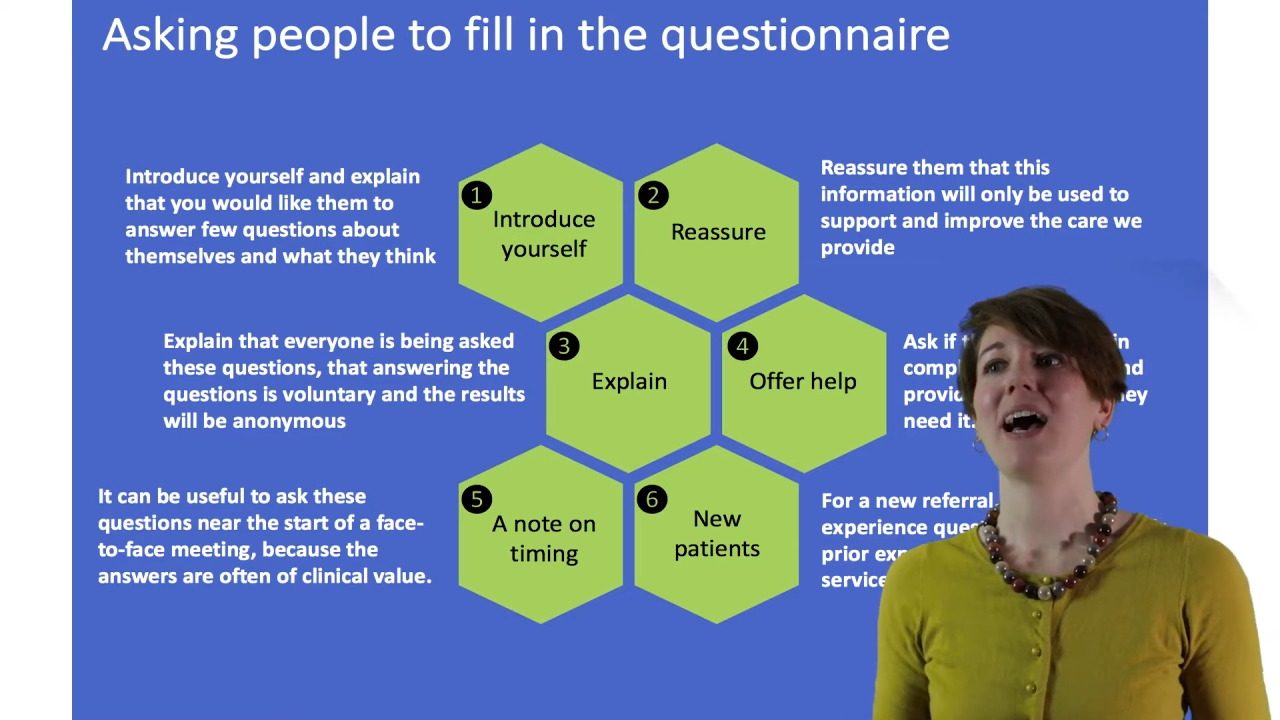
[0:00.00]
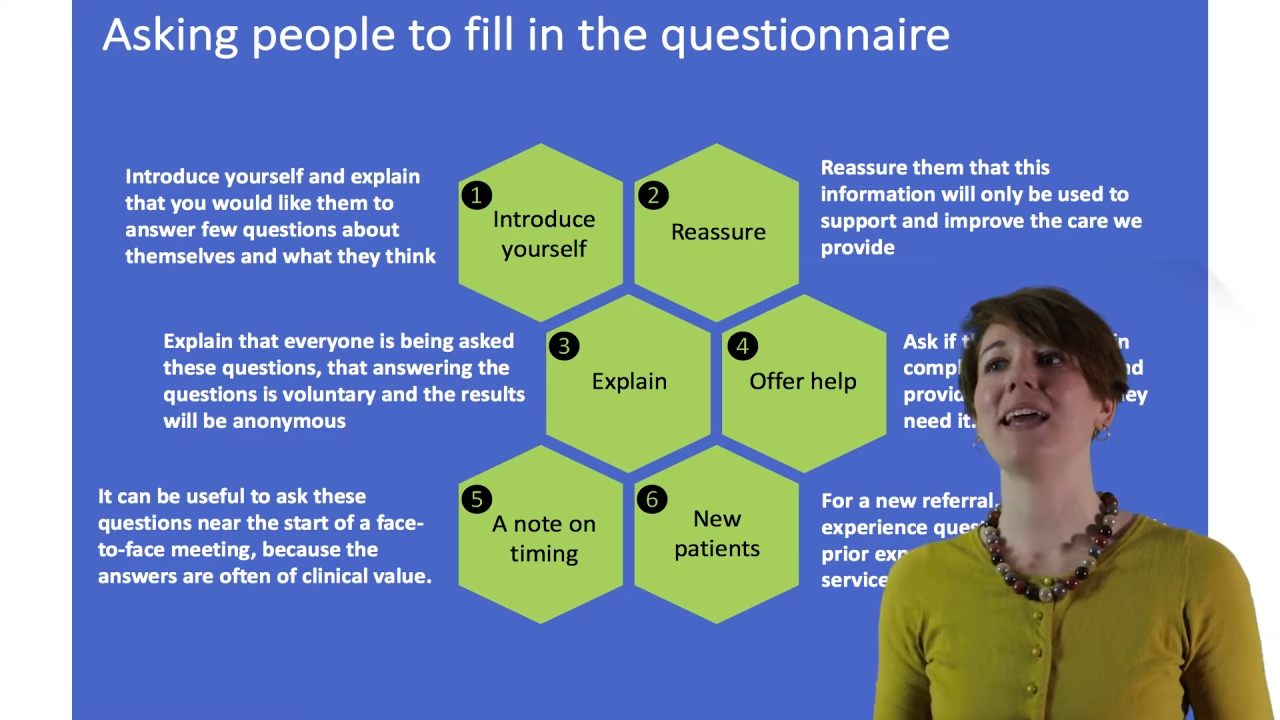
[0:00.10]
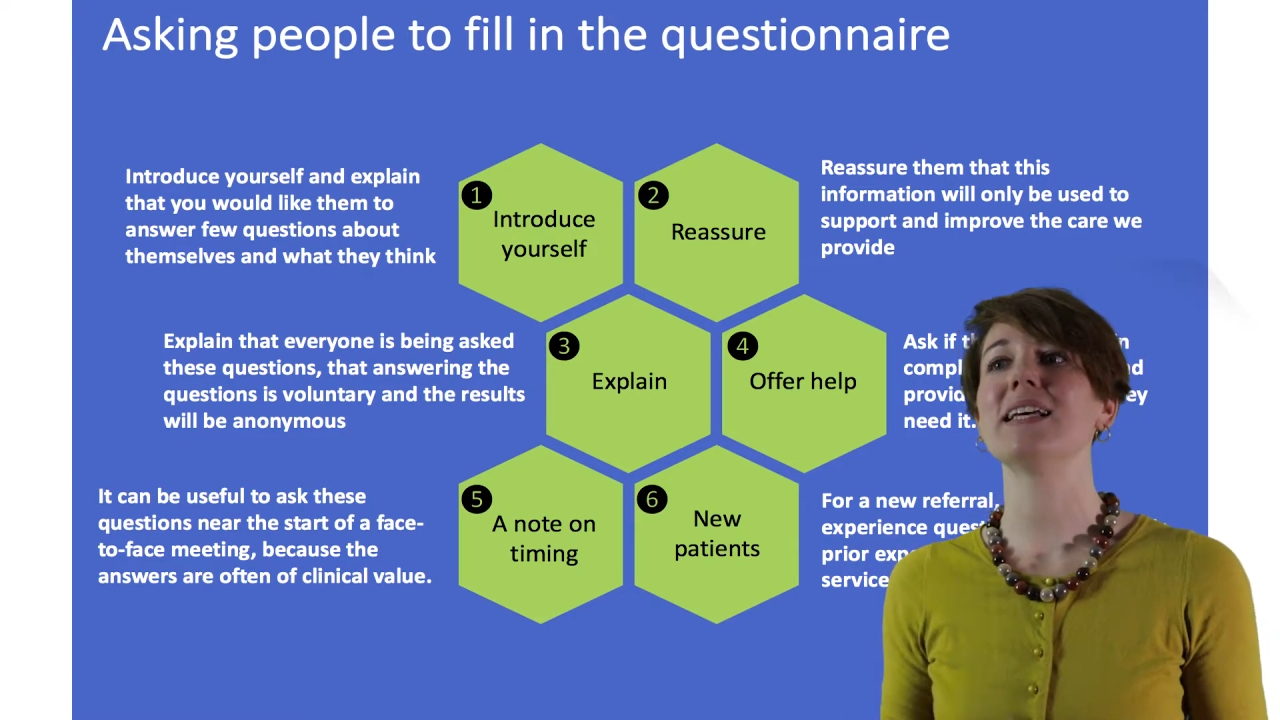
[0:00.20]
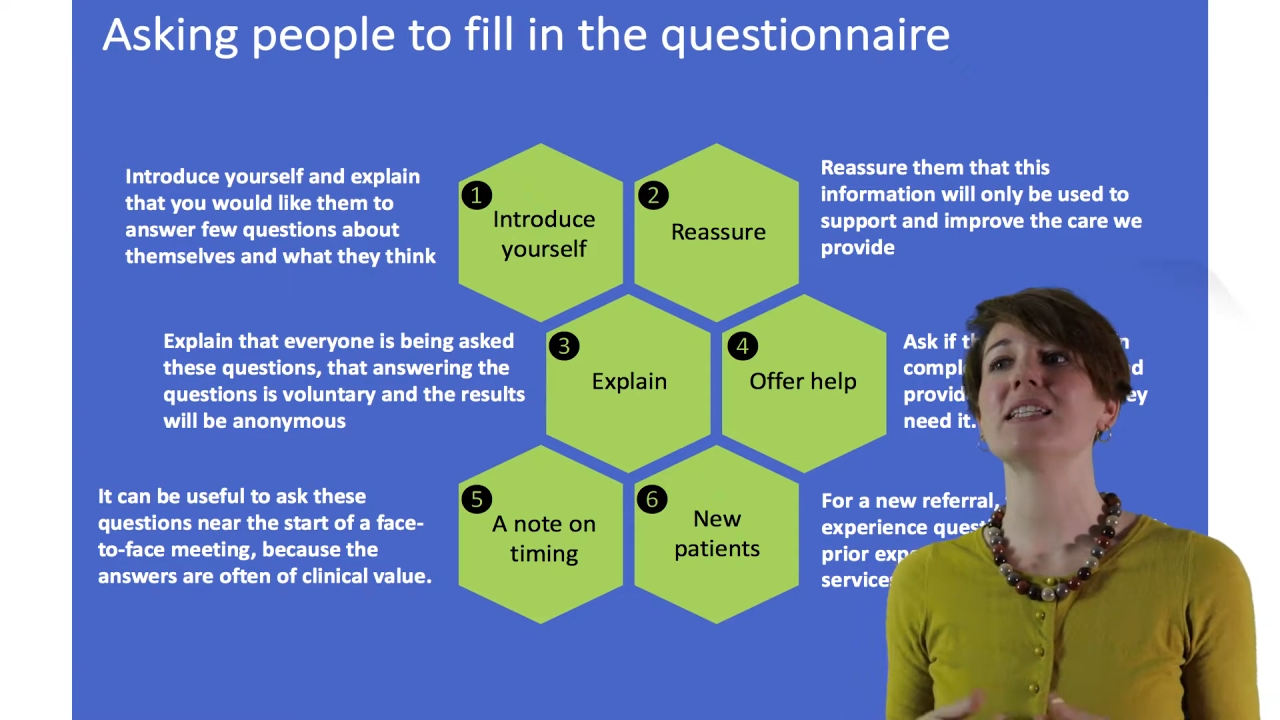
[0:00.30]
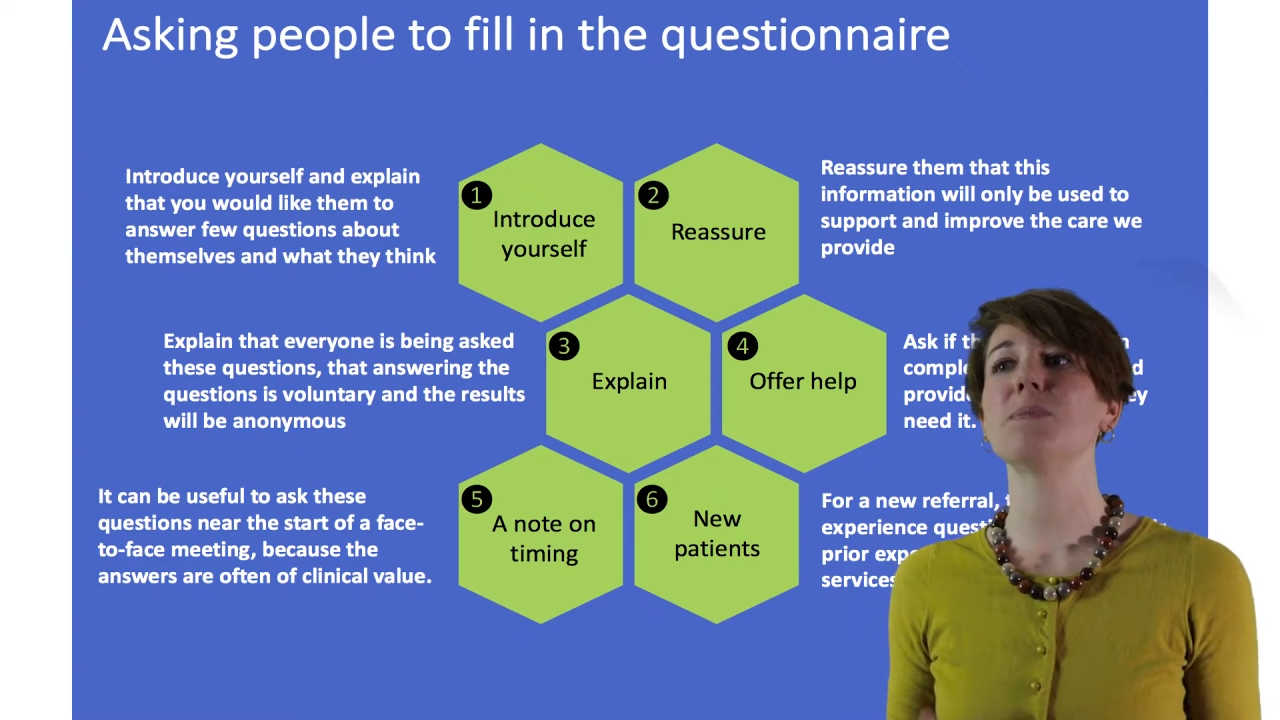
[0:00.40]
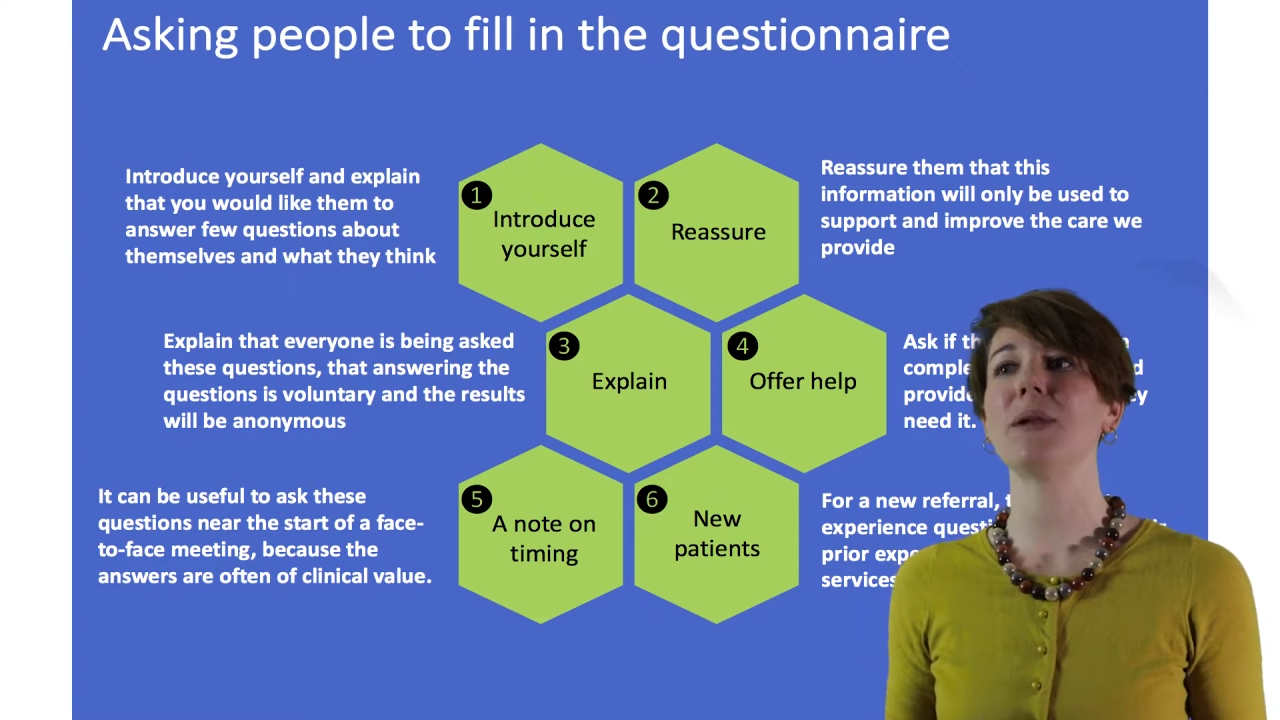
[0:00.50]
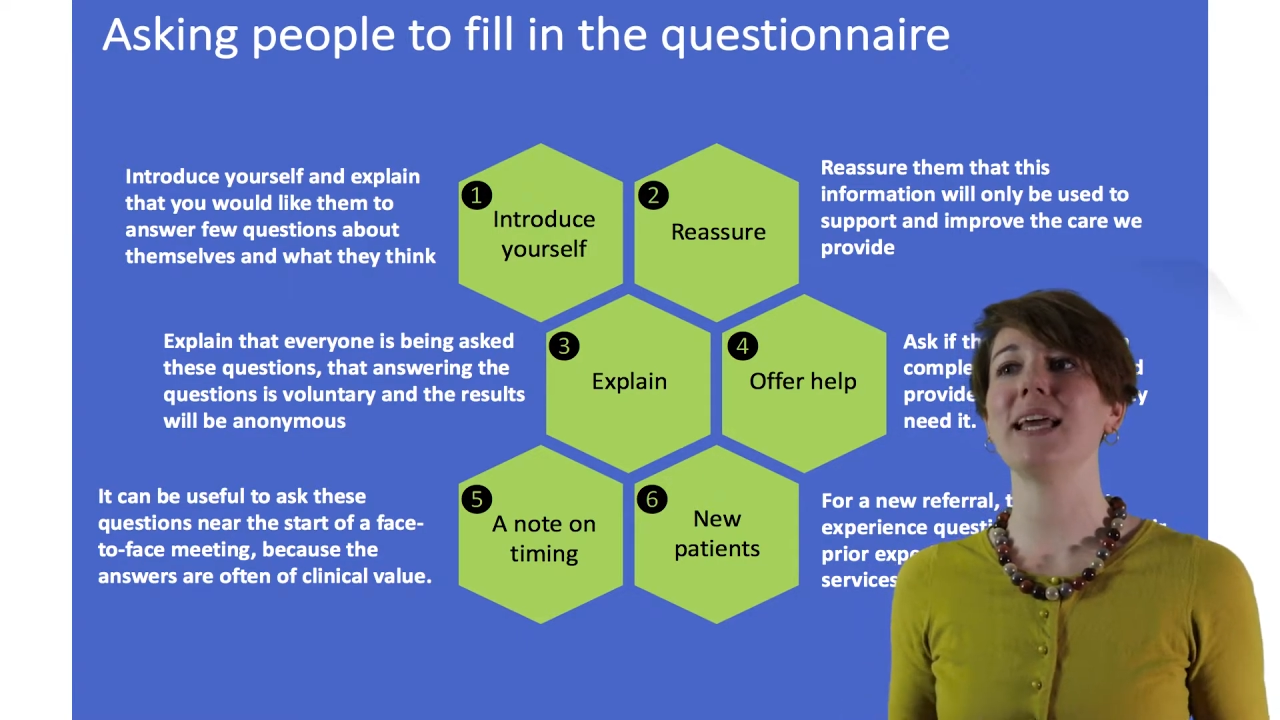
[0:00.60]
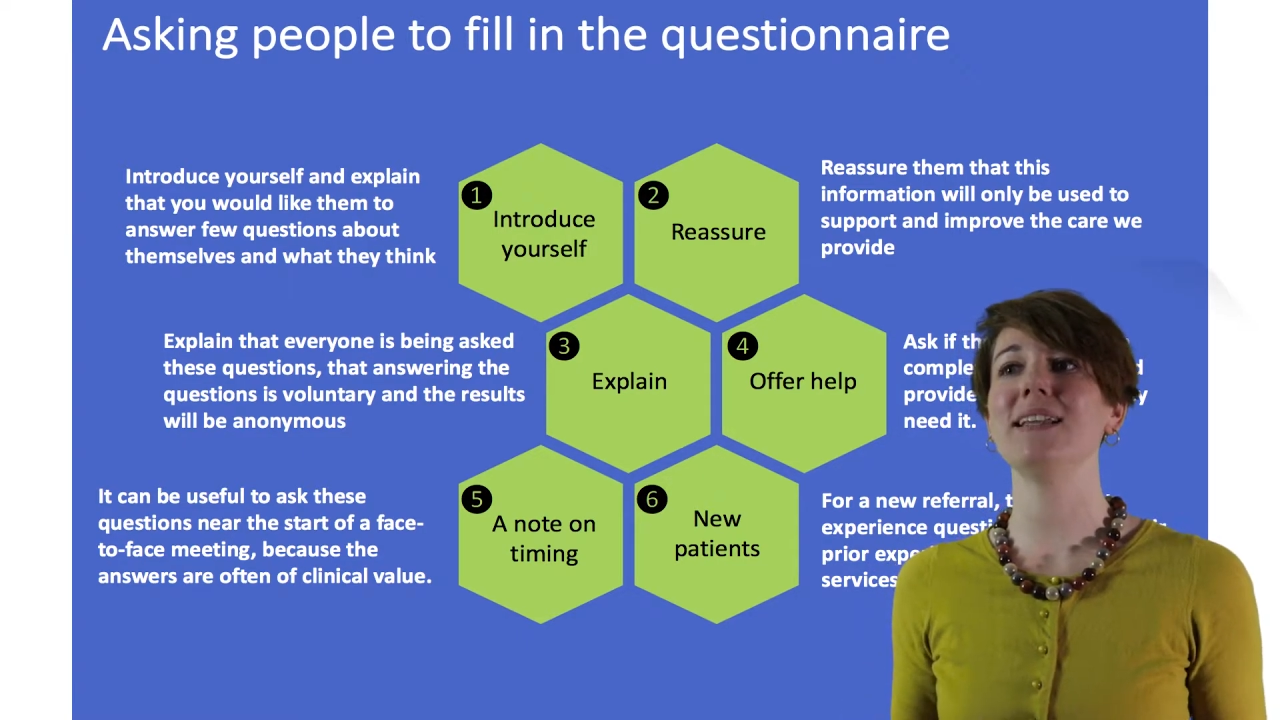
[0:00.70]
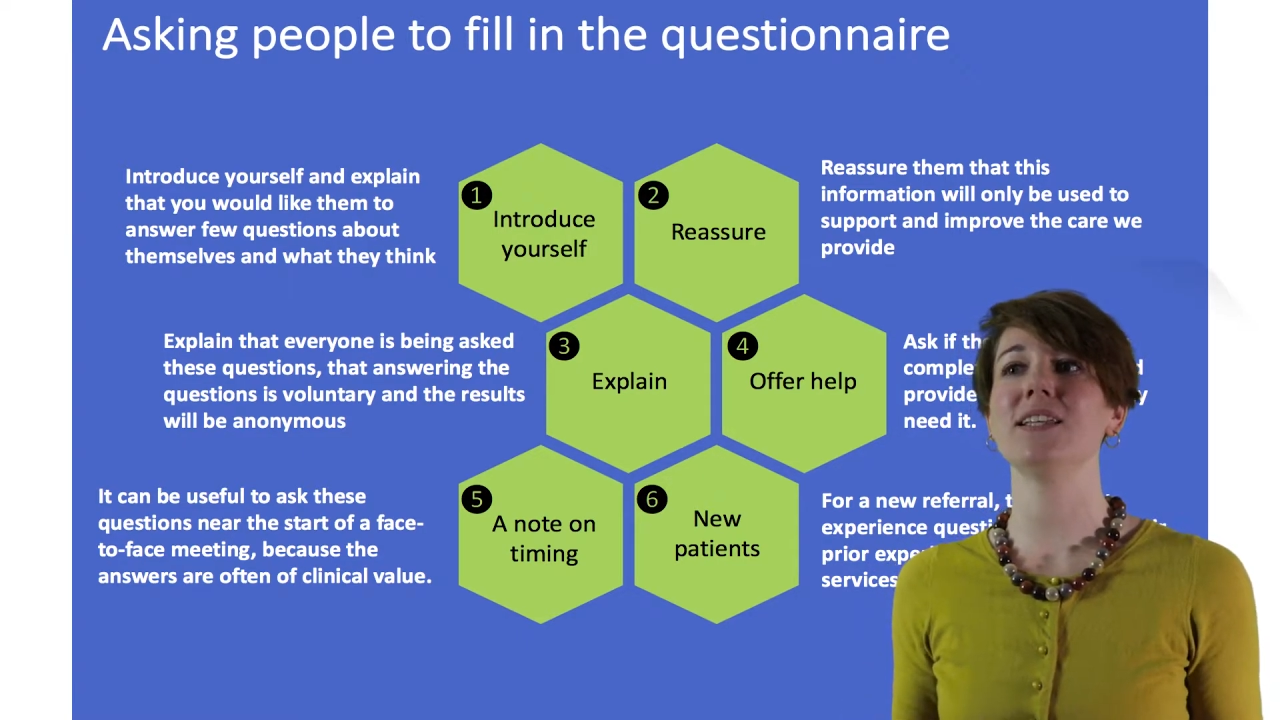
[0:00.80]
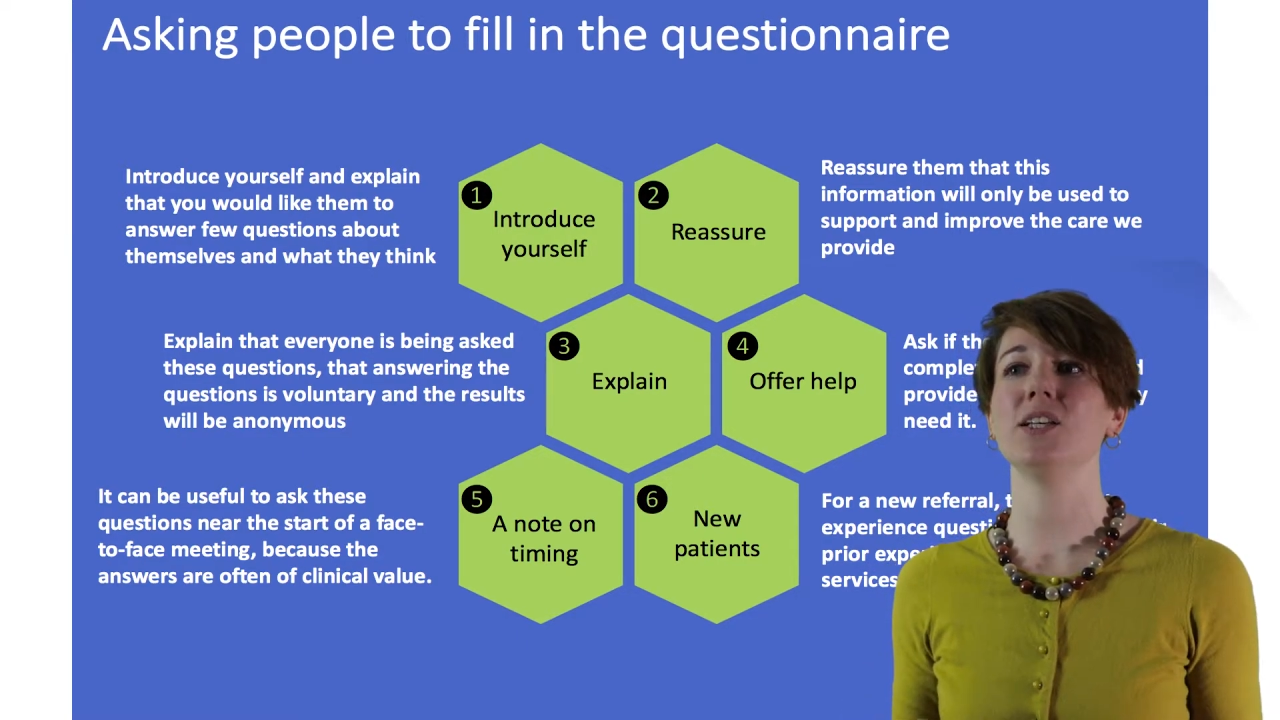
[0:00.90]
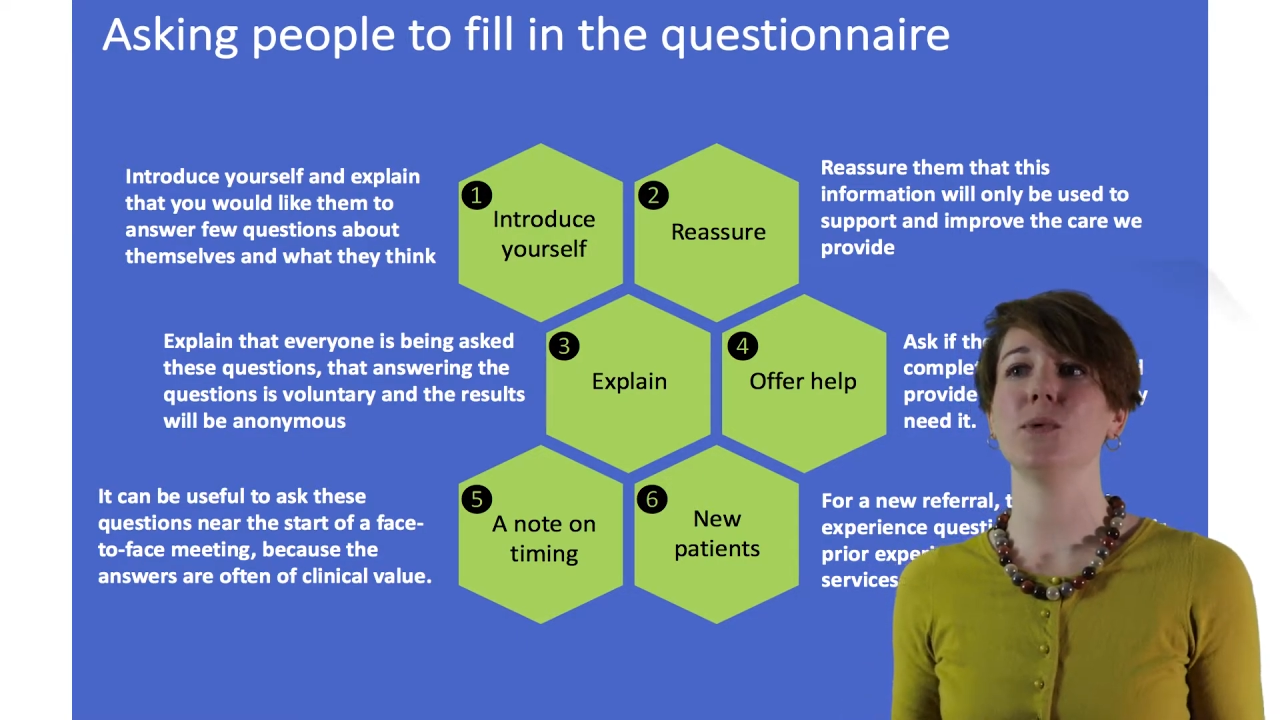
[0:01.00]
and explain that